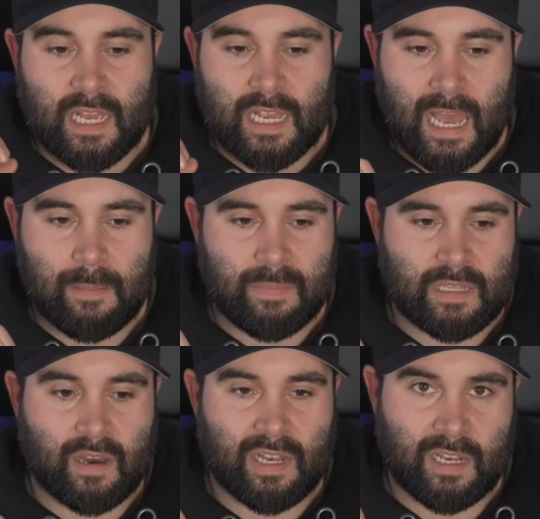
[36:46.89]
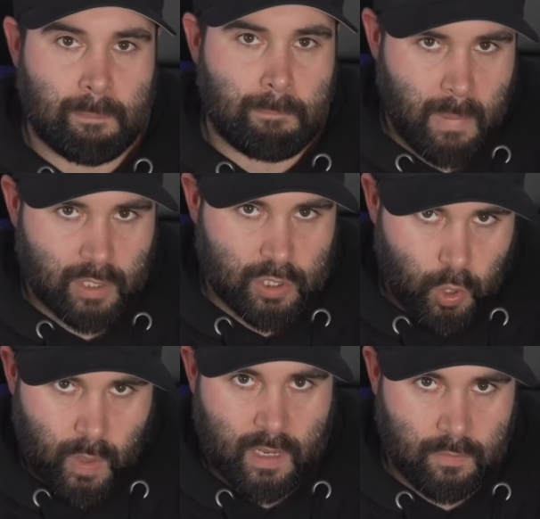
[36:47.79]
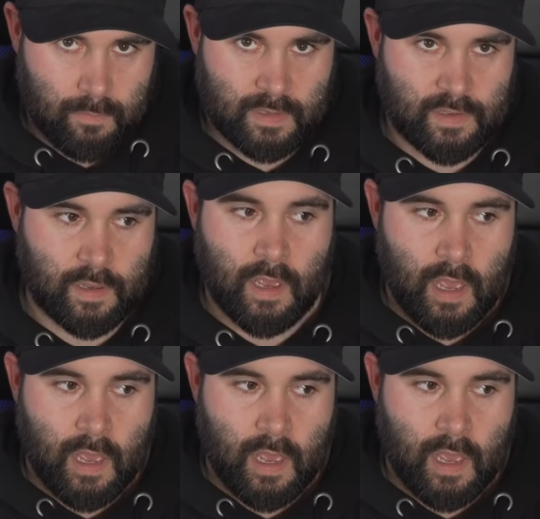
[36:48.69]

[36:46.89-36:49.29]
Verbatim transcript: can be done in a much quicker visit.